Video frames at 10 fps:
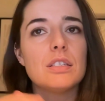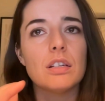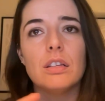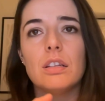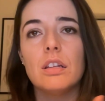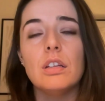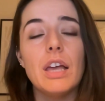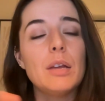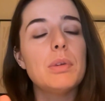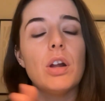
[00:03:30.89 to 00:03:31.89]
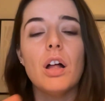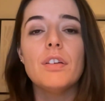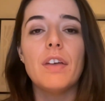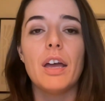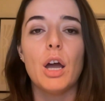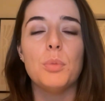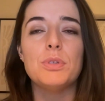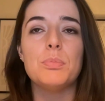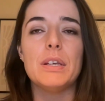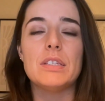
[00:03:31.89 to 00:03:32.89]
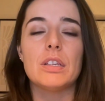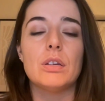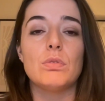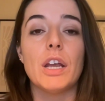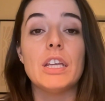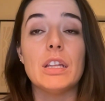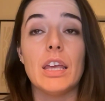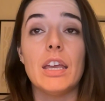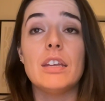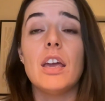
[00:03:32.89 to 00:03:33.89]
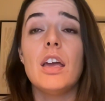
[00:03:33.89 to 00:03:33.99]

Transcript: the alignment, all that help to basically regulate